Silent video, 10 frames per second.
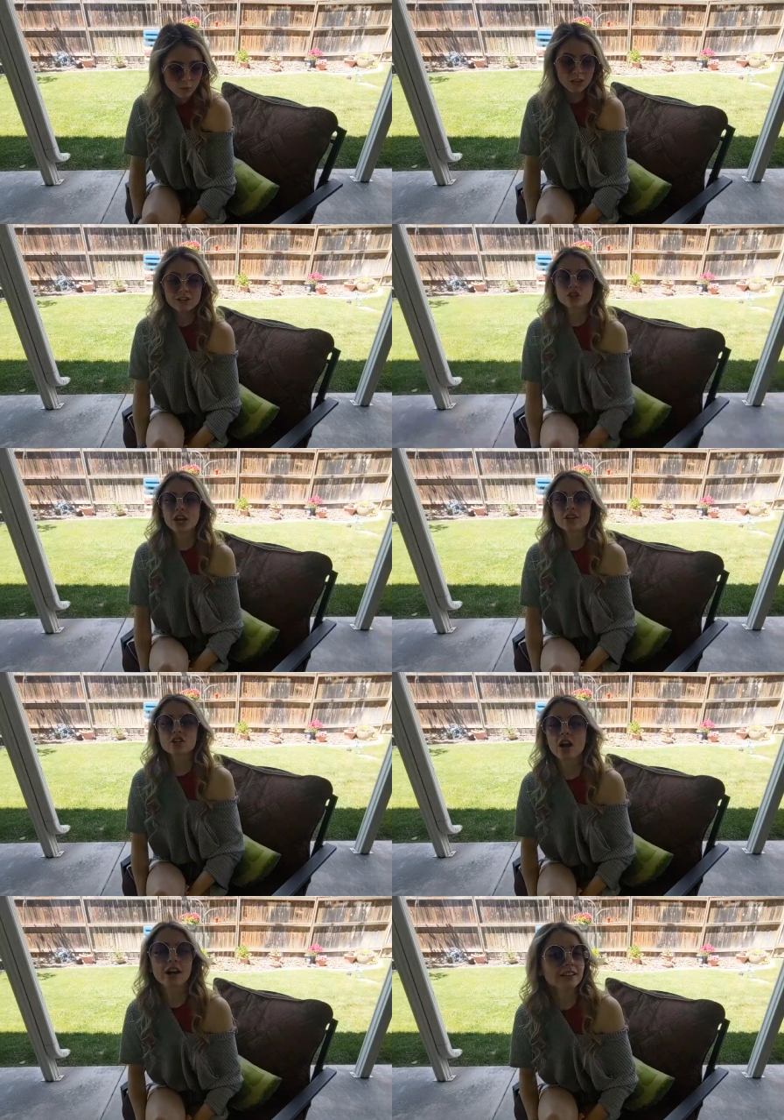We'll
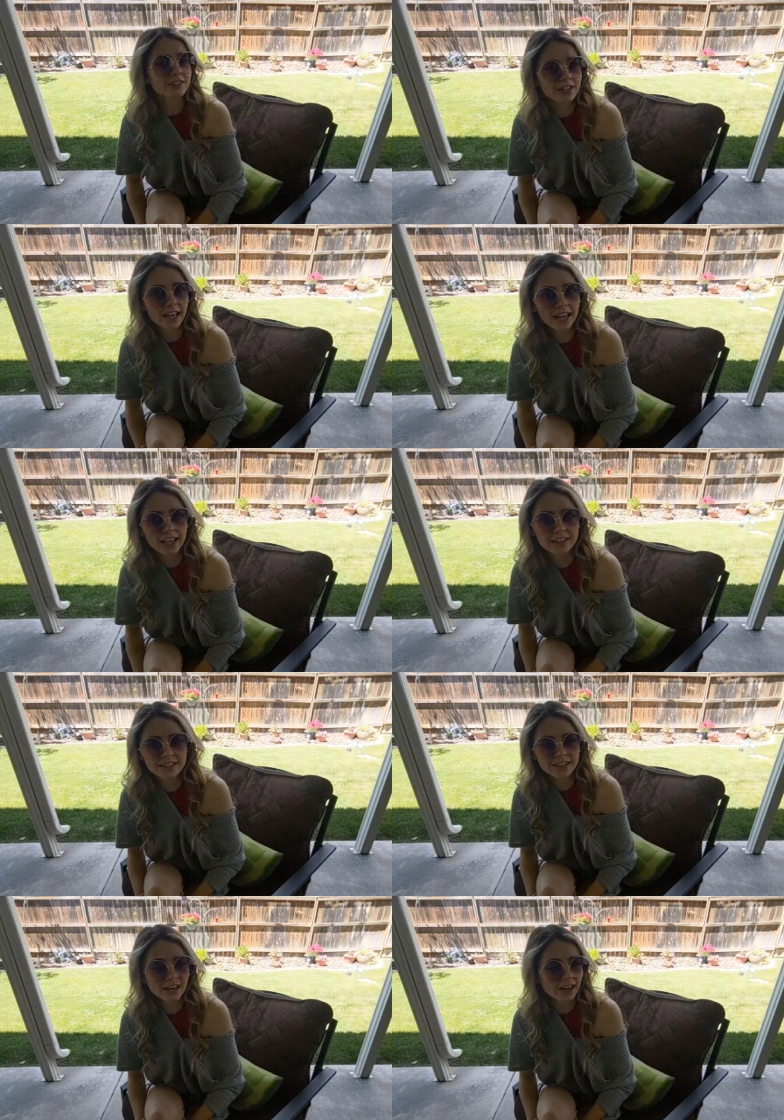exchange hugs
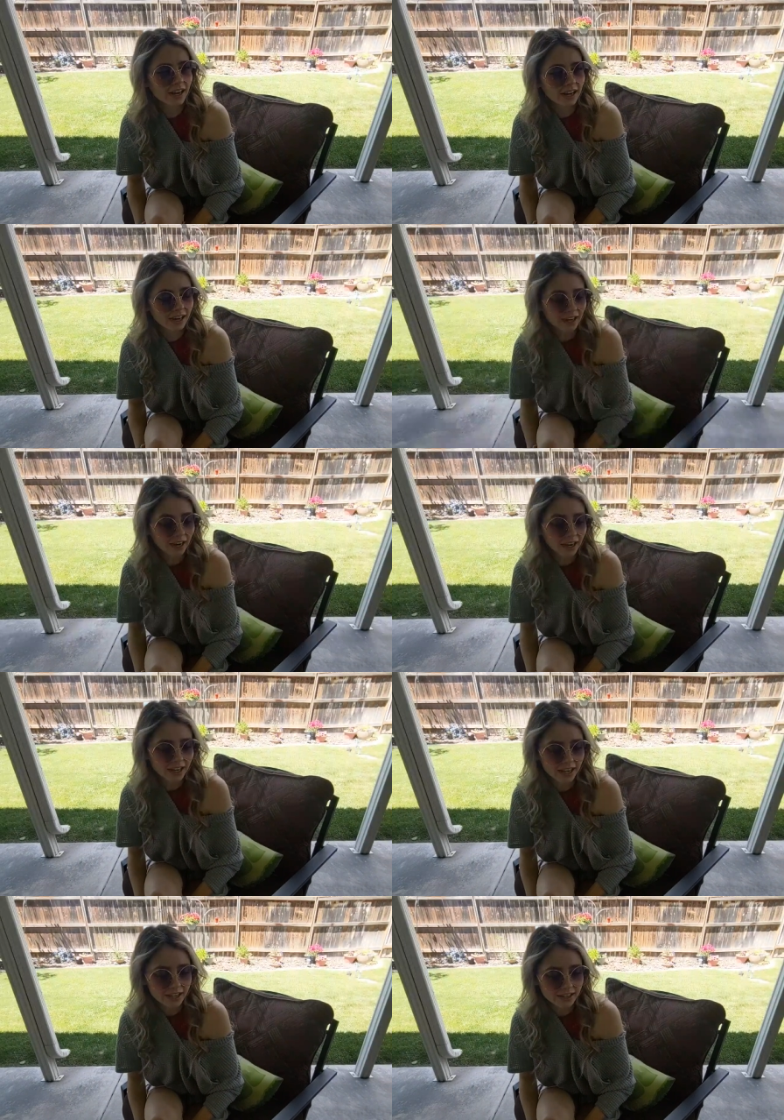and,
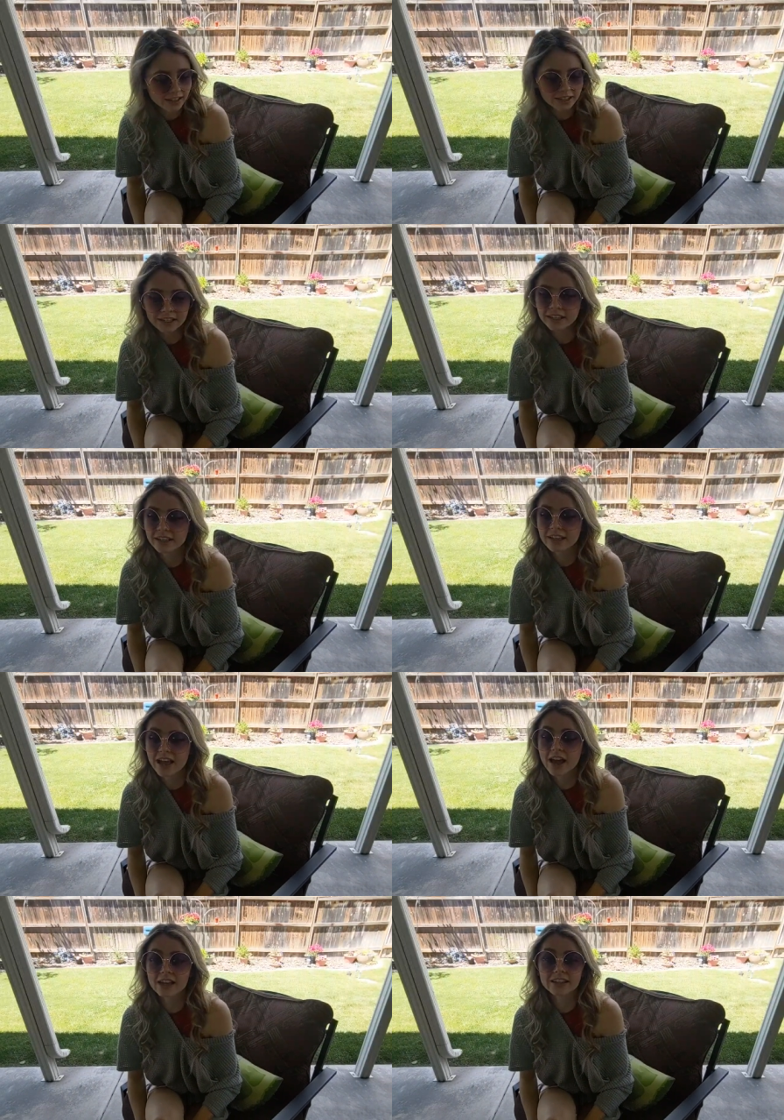uh,
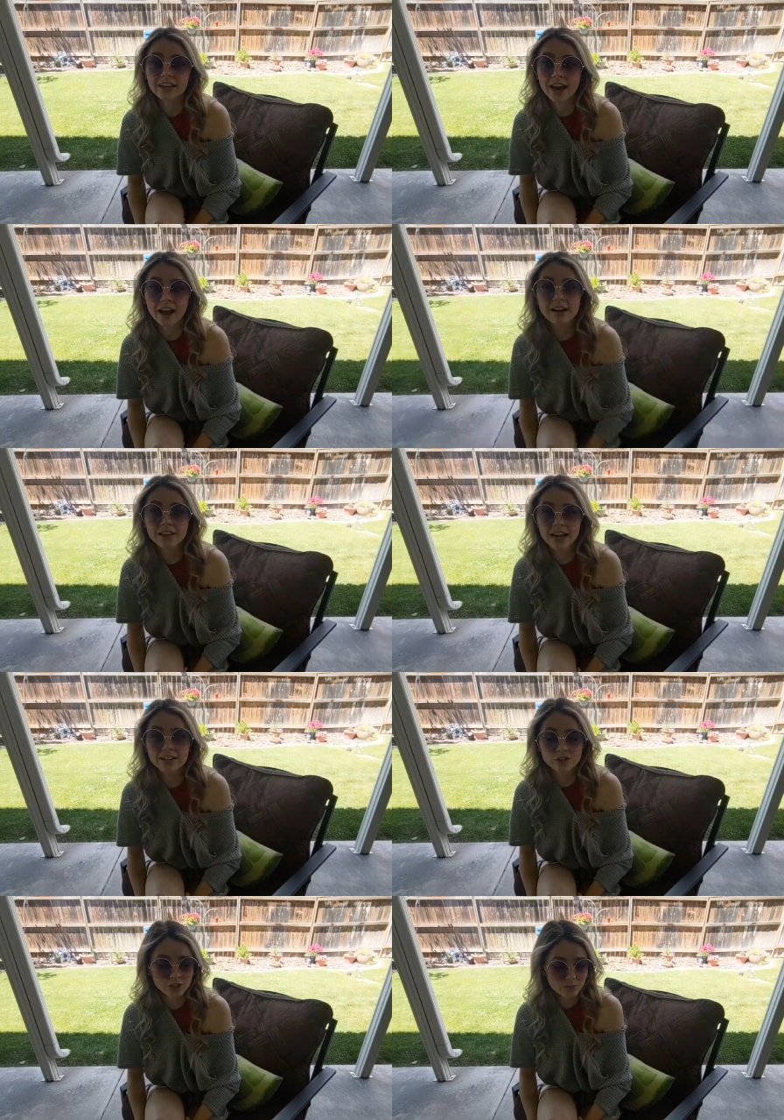yeah, I'll
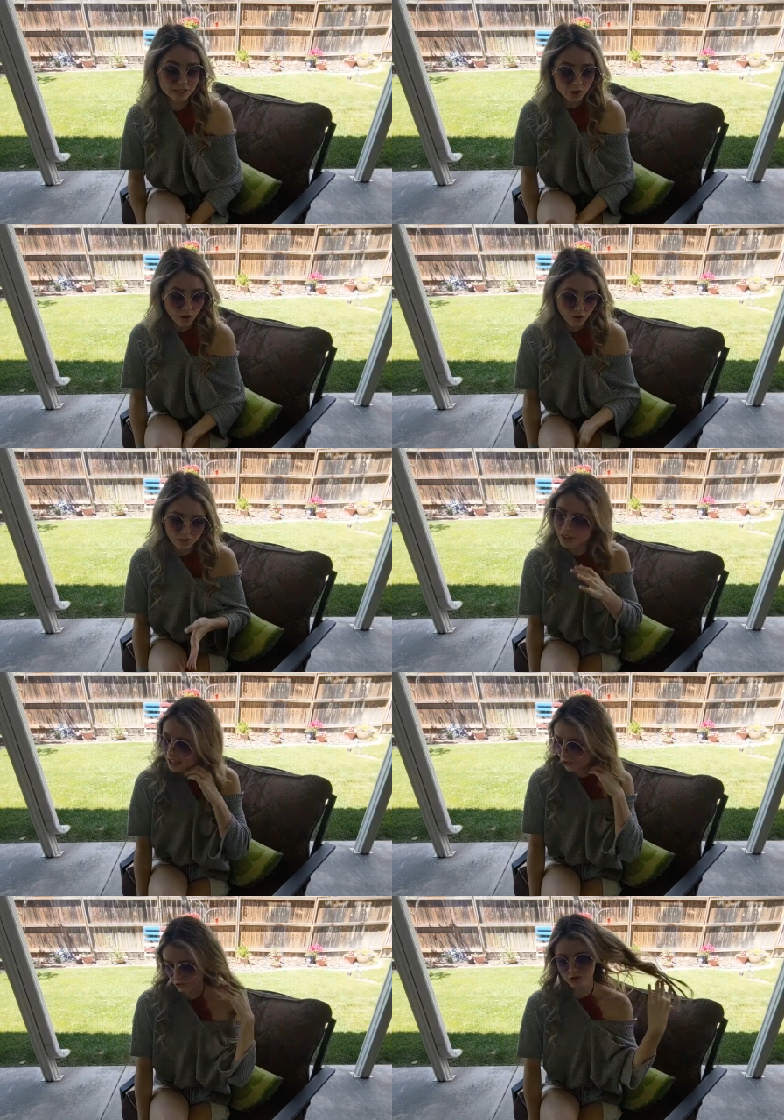actually be
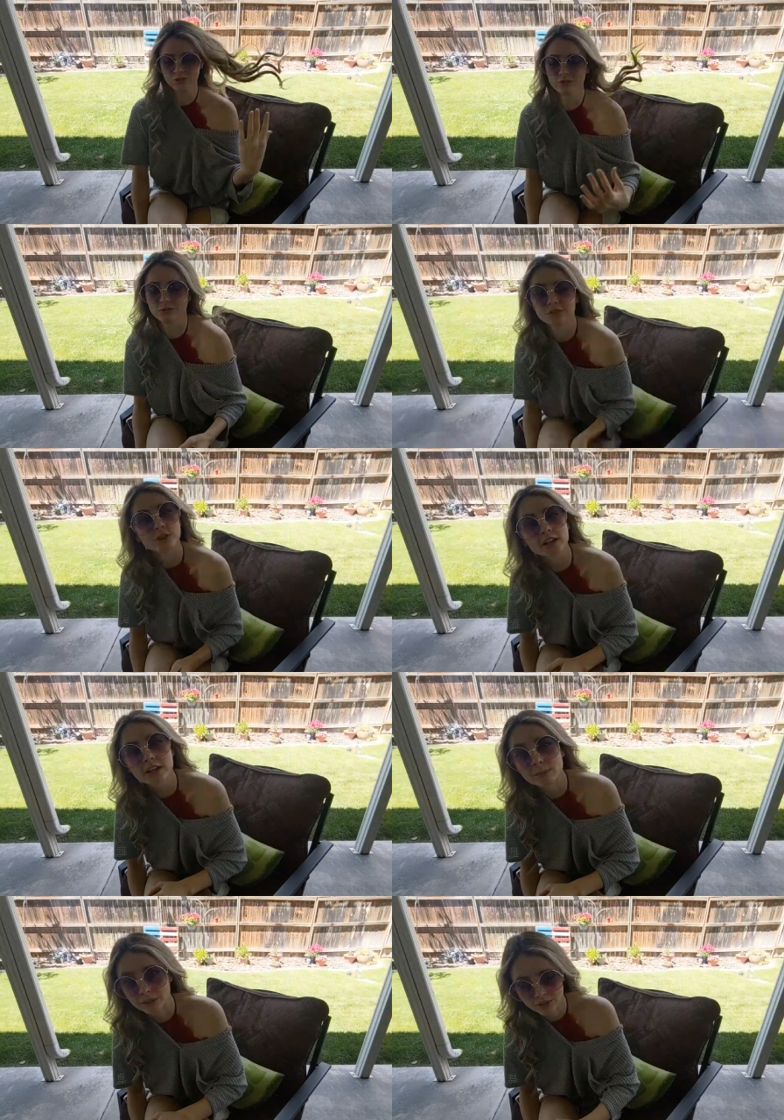tall-ish for
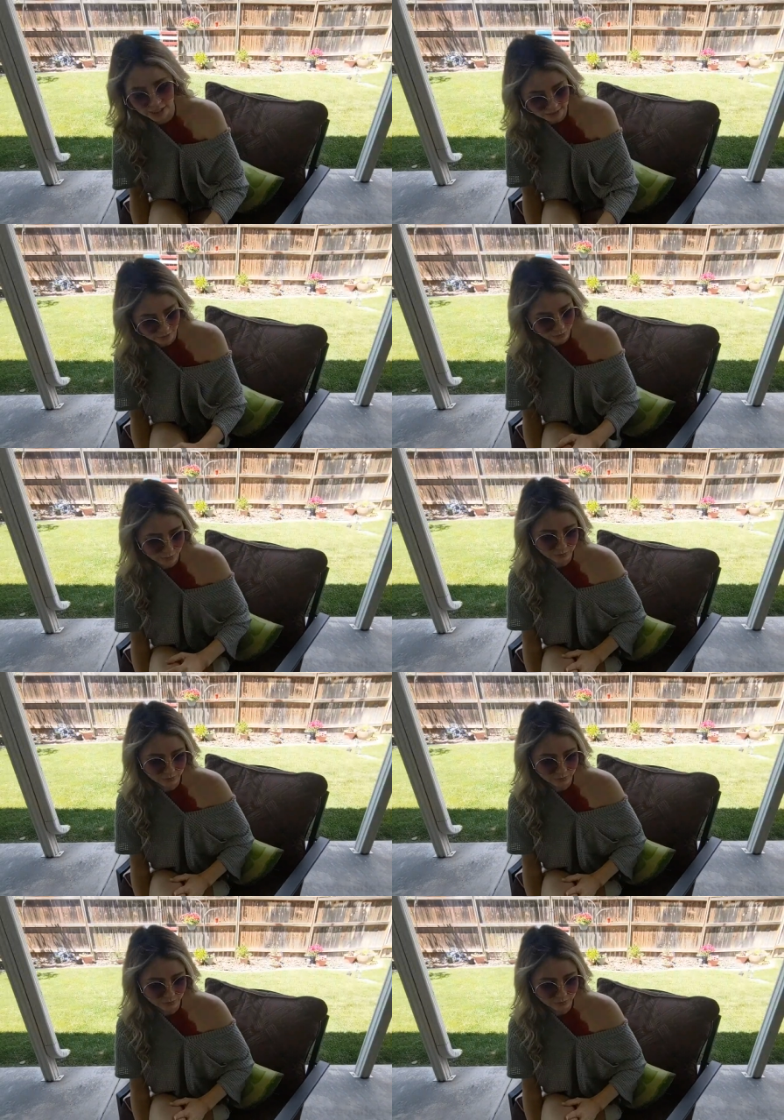an American